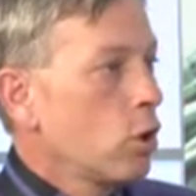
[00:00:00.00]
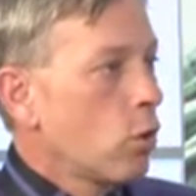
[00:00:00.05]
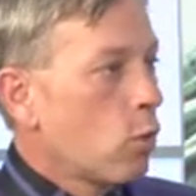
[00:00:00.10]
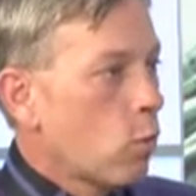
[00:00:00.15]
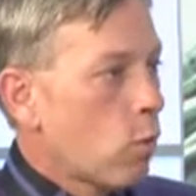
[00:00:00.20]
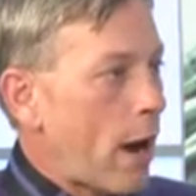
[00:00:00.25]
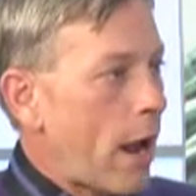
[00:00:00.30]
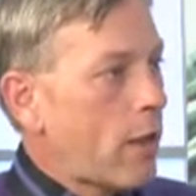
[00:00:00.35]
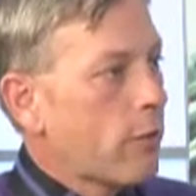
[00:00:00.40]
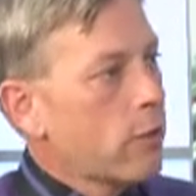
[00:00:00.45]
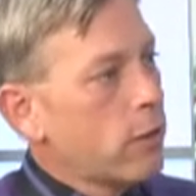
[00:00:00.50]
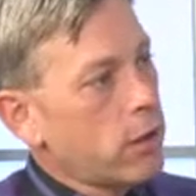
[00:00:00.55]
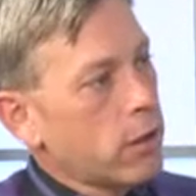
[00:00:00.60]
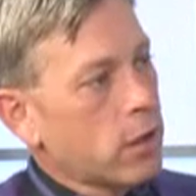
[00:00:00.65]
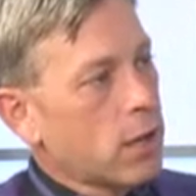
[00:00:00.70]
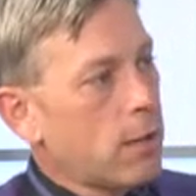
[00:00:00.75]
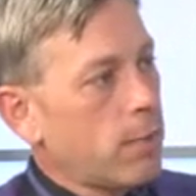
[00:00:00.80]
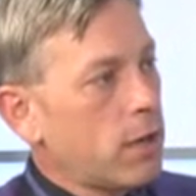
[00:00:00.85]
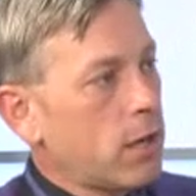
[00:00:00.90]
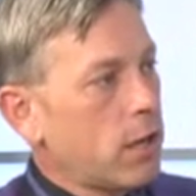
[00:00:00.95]
Rather than
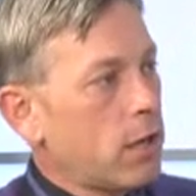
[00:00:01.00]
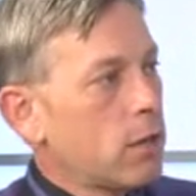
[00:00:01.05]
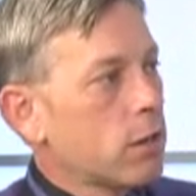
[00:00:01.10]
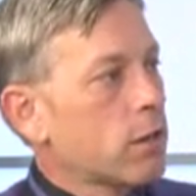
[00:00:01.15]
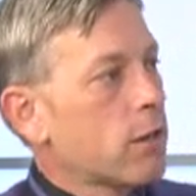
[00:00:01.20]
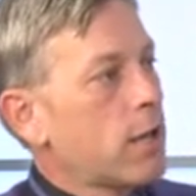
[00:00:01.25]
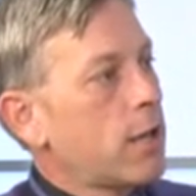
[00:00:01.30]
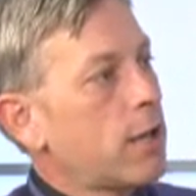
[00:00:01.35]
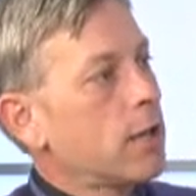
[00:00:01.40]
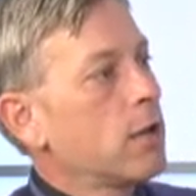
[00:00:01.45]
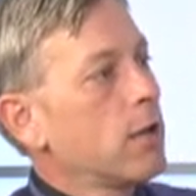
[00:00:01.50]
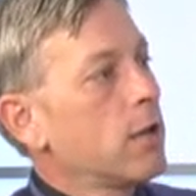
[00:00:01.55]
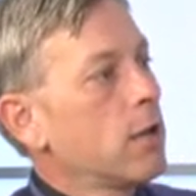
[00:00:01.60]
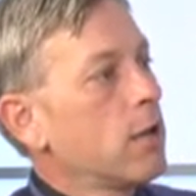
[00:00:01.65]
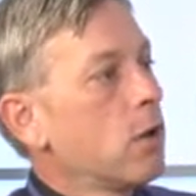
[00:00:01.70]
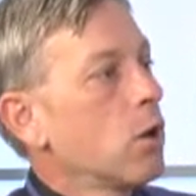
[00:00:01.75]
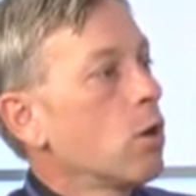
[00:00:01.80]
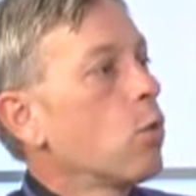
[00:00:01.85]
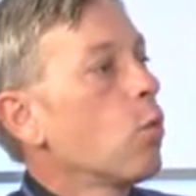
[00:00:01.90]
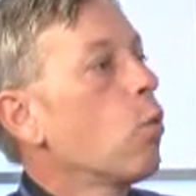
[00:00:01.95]
coming in and say,
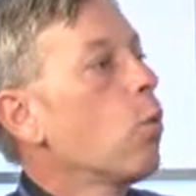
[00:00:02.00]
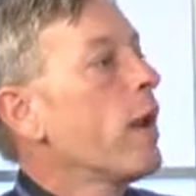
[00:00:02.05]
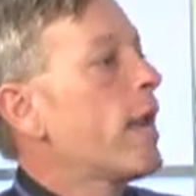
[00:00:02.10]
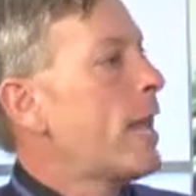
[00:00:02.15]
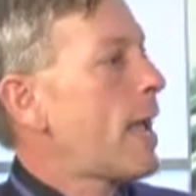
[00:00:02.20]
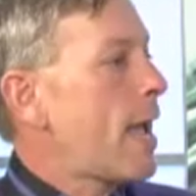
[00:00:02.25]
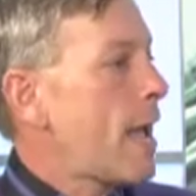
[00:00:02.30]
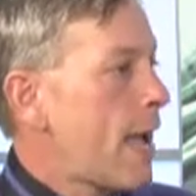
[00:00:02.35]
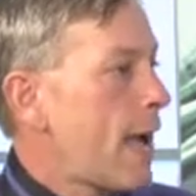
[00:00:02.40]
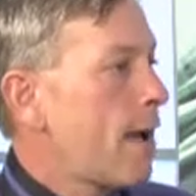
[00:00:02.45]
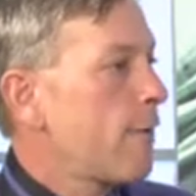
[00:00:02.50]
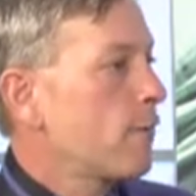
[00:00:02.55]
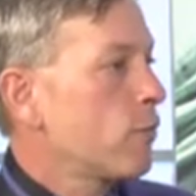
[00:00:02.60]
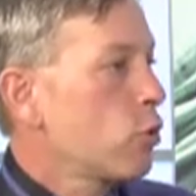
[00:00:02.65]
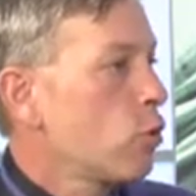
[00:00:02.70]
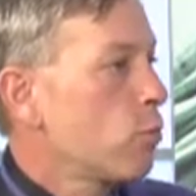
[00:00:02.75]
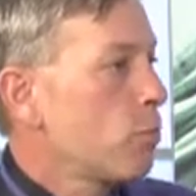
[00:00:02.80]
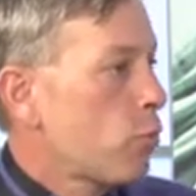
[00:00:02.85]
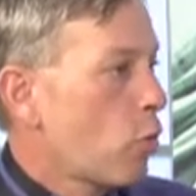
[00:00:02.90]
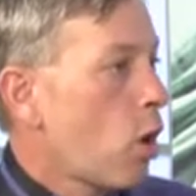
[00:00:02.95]
we have
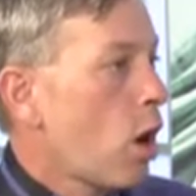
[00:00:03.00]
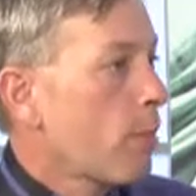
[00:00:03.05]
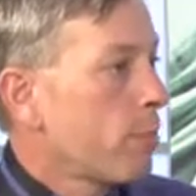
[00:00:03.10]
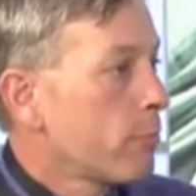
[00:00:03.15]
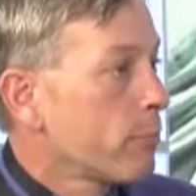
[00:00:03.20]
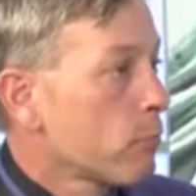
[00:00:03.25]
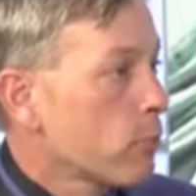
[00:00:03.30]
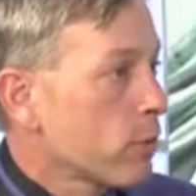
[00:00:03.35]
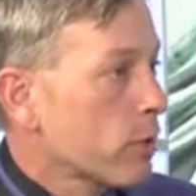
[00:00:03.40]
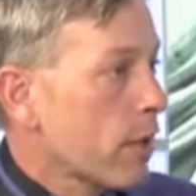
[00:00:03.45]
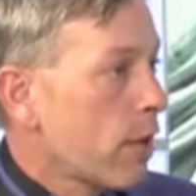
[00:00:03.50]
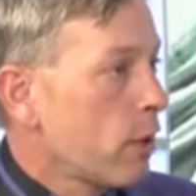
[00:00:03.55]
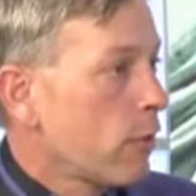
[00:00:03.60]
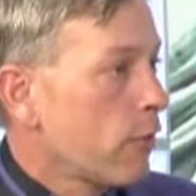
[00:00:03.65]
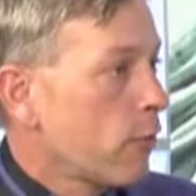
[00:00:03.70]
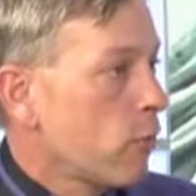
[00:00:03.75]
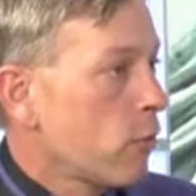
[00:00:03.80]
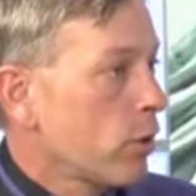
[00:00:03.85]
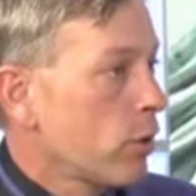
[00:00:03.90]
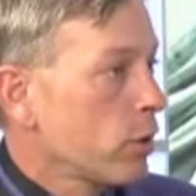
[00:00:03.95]
no problems with
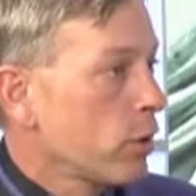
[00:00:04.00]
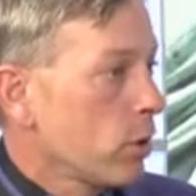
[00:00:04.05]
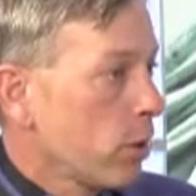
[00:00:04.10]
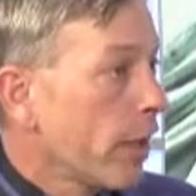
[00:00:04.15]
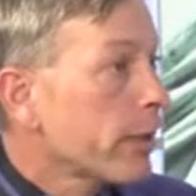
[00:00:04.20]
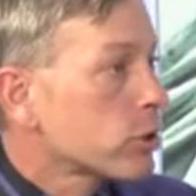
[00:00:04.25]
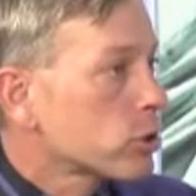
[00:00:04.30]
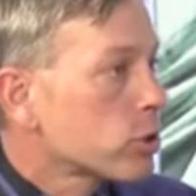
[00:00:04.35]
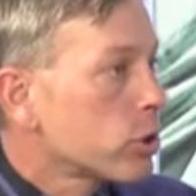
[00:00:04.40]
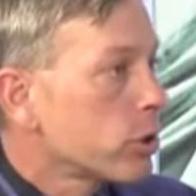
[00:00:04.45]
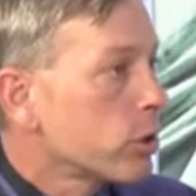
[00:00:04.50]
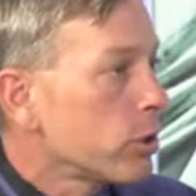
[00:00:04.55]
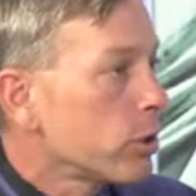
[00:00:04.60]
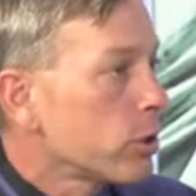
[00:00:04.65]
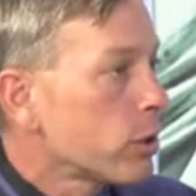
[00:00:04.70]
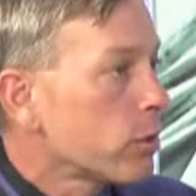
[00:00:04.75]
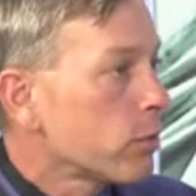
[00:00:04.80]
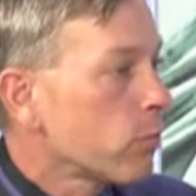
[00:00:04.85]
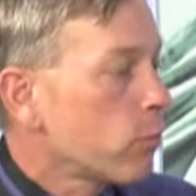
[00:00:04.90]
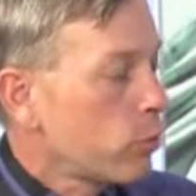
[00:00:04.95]
California
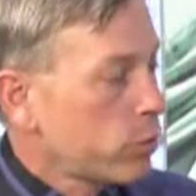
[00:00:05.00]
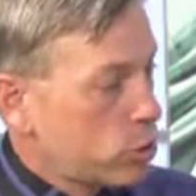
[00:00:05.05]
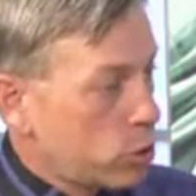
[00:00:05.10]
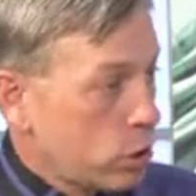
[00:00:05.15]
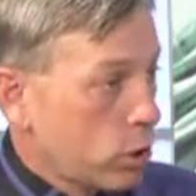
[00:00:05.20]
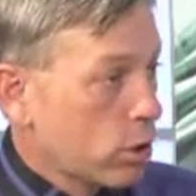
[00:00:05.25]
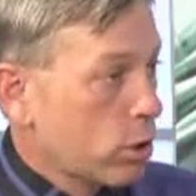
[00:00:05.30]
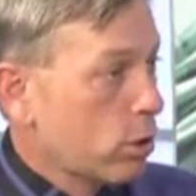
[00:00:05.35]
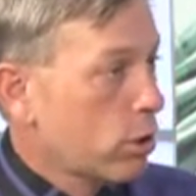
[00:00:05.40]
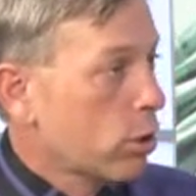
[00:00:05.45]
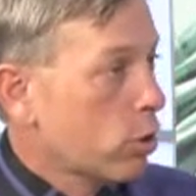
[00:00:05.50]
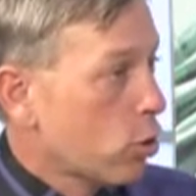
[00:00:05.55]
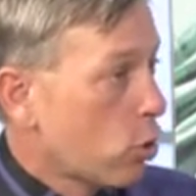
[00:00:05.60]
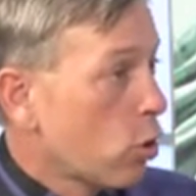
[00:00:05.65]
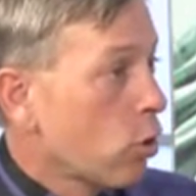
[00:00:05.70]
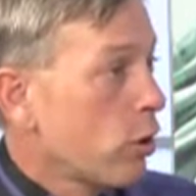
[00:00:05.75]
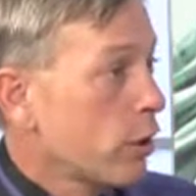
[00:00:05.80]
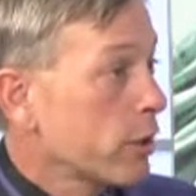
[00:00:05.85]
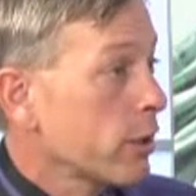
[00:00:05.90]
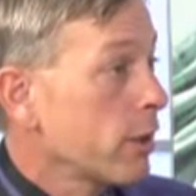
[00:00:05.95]
elections, which is the
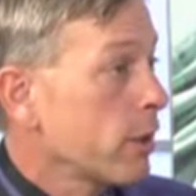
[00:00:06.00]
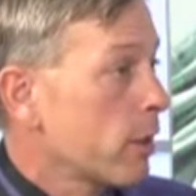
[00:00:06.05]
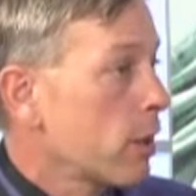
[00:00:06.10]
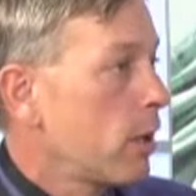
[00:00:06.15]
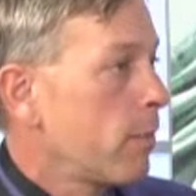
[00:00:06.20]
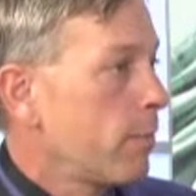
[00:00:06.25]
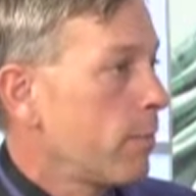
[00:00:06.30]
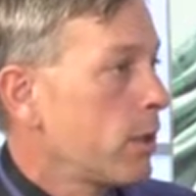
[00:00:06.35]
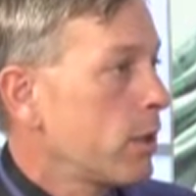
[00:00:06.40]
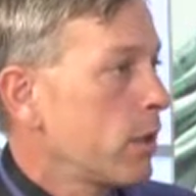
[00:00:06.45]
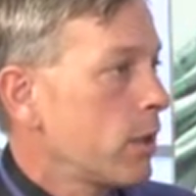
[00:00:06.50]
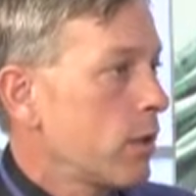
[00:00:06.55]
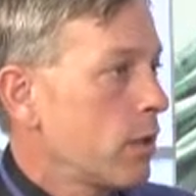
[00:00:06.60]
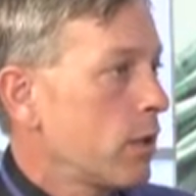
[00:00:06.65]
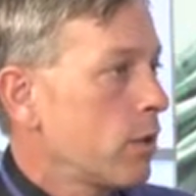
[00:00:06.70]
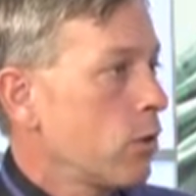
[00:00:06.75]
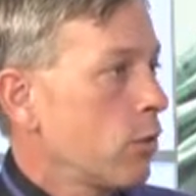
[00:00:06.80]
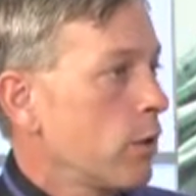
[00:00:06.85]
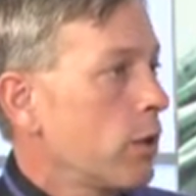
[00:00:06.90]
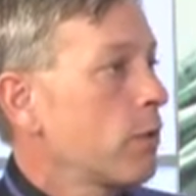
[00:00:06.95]
current incumbent.
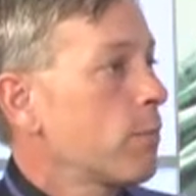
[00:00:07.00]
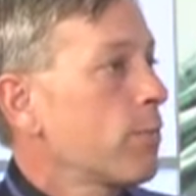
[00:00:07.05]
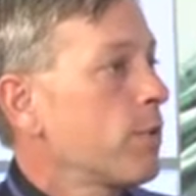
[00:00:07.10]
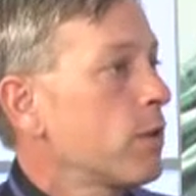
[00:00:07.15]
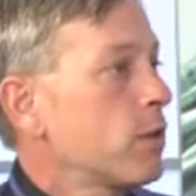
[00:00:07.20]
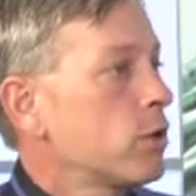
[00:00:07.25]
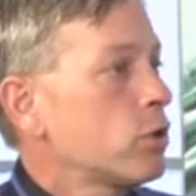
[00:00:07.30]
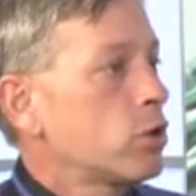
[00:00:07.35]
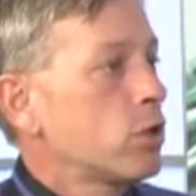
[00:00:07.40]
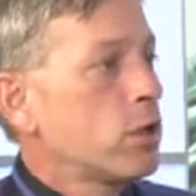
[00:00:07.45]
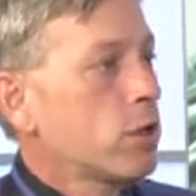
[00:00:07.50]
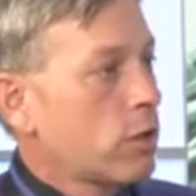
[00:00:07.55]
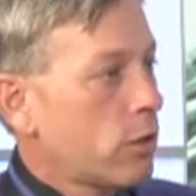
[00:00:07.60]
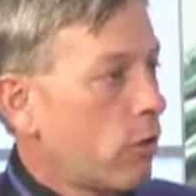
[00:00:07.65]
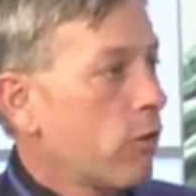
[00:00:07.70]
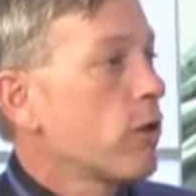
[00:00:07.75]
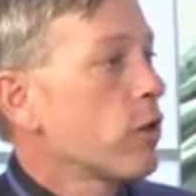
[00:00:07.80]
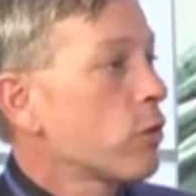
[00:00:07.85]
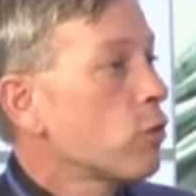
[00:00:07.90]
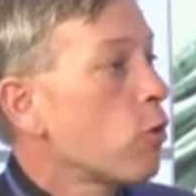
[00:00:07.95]
You know, his position is
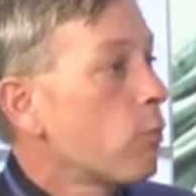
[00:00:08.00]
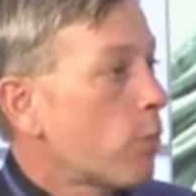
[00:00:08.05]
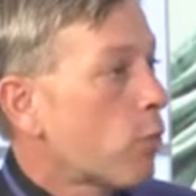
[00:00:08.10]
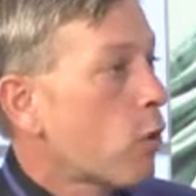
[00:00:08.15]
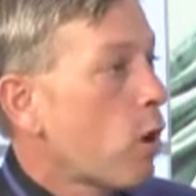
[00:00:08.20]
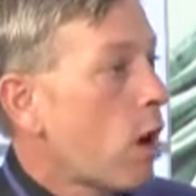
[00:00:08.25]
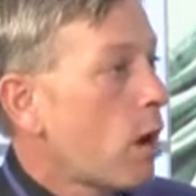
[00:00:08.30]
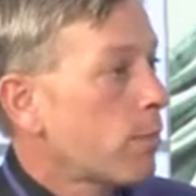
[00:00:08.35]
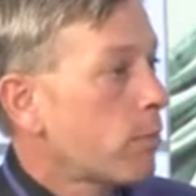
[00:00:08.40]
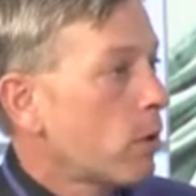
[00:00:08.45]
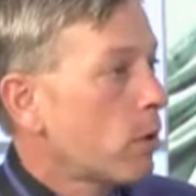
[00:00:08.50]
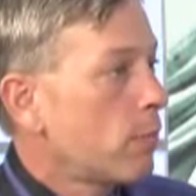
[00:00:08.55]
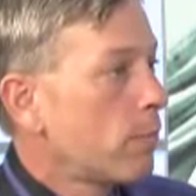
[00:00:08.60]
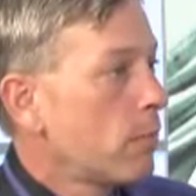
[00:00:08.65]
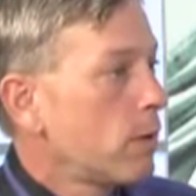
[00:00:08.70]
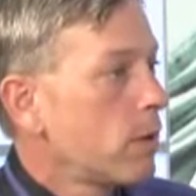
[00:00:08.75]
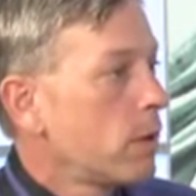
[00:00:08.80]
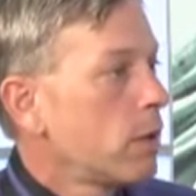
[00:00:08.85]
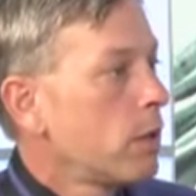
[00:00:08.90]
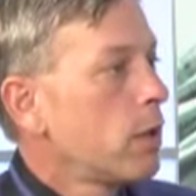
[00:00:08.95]
there is no problem. Mm
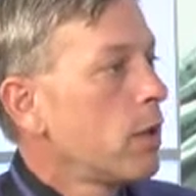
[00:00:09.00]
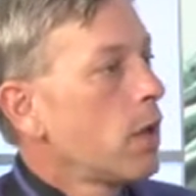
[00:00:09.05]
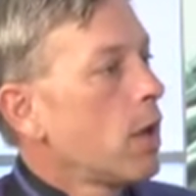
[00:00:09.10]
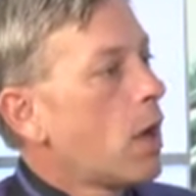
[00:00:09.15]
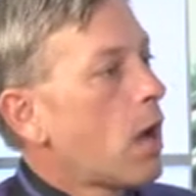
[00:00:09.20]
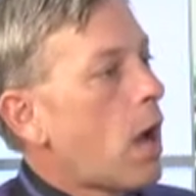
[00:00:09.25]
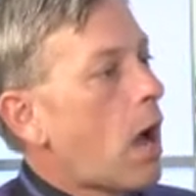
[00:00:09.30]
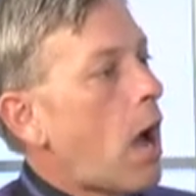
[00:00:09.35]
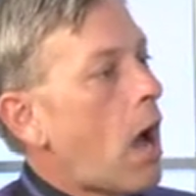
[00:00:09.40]
-hmm.